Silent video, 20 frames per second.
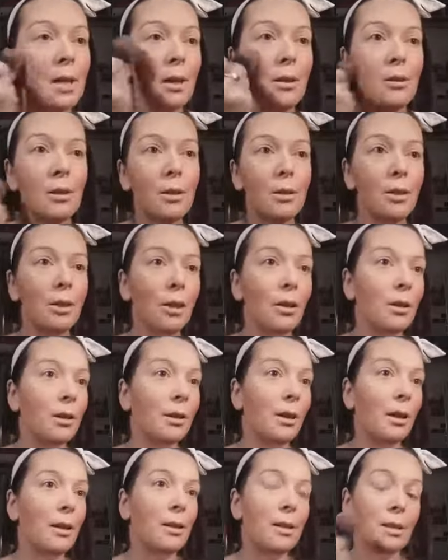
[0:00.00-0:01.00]
So it does look
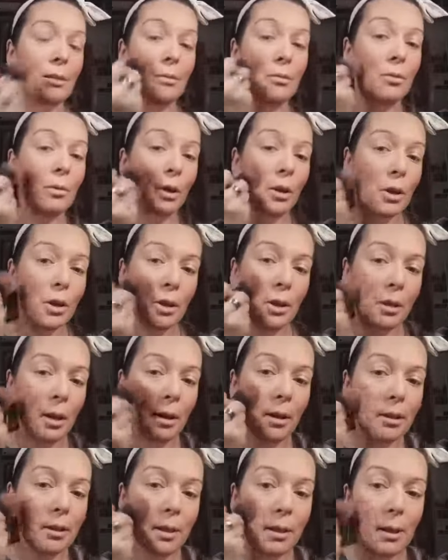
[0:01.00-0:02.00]
nice and flushed,
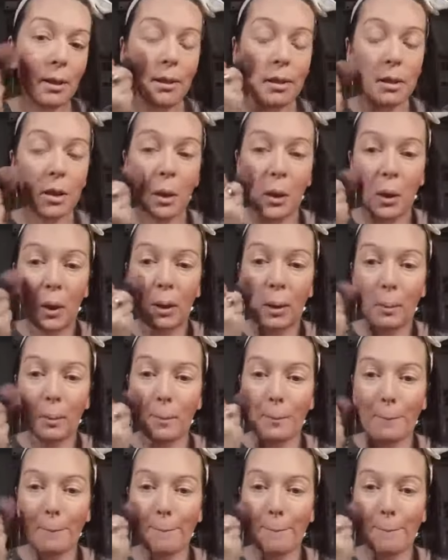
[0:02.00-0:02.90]
that's a nice colour.